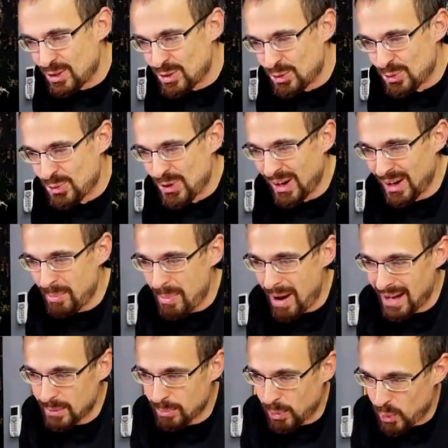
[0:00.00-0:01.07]
it is really
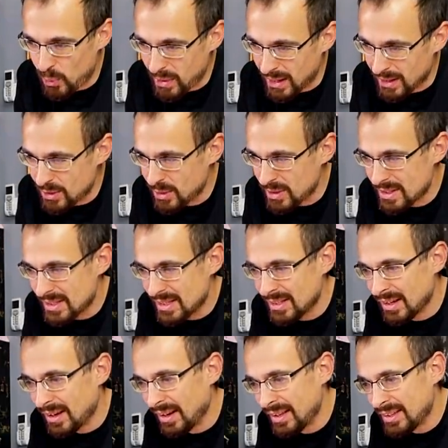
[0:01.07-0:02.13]
mind-blowing. And you can see
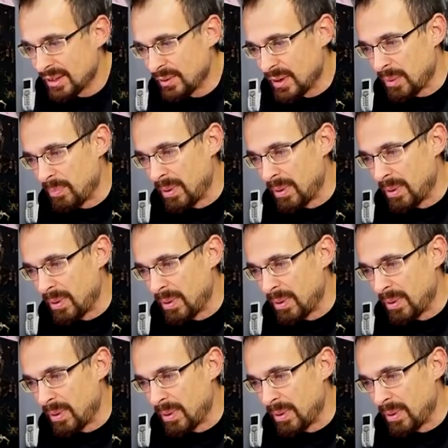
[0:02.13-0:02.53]
the glittering